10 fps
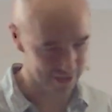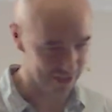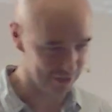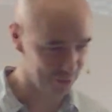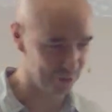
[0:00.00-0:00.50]
there's
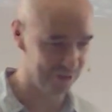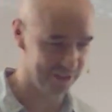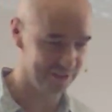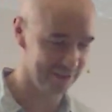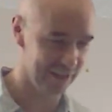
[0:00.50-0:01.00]
a
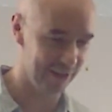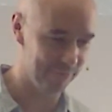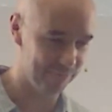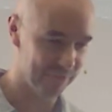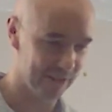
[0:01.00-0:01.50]

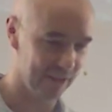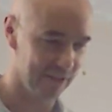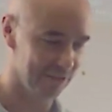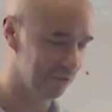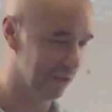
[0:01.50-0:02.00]

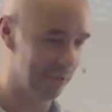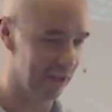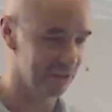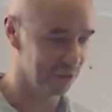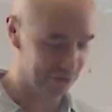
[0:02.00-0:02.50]
story
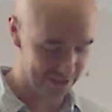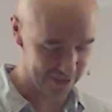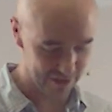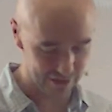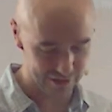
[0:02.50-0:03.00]
about a
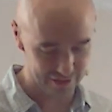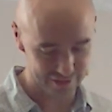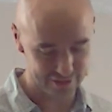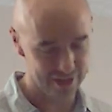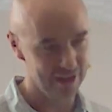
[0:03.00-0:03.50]
tourist in
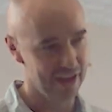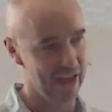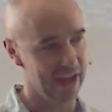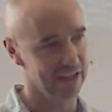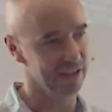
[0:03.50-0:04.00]
Ireland,
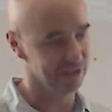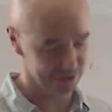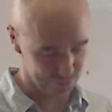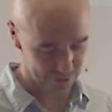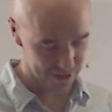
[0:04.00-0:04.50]
and he
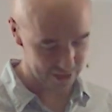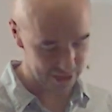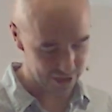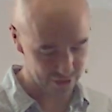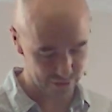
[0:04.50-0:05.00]
asks one of the
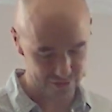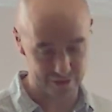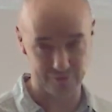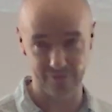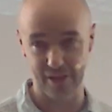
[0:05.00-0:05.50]

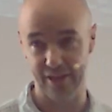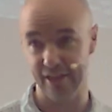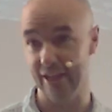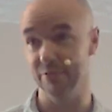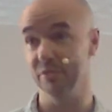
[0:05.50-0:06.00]
locals if he
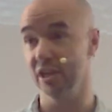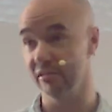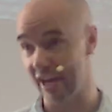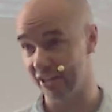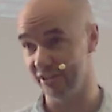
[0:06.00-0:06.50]
can give him
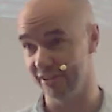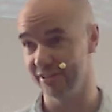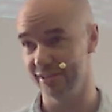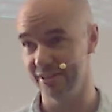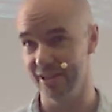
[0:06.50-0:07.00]

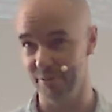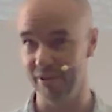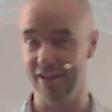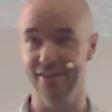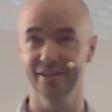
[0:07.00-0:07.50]
directions to
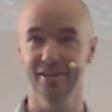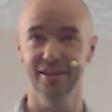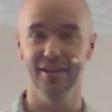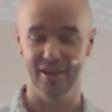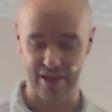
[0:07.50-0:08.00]
Dublin.
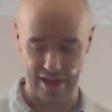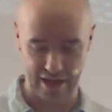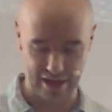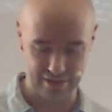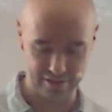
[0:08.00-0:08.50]

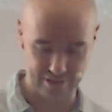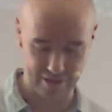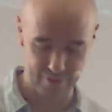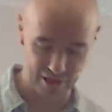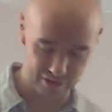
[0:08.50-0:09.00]
And
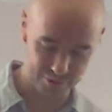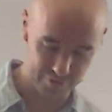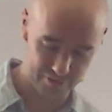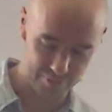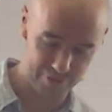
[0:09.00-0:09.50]
the
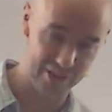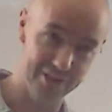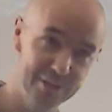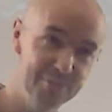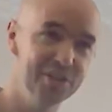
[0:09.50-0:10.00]
Irishman
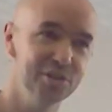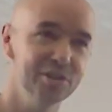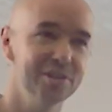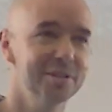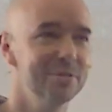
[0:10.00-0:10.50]
replies, to be
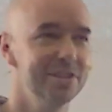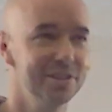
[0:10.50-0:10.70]
sure.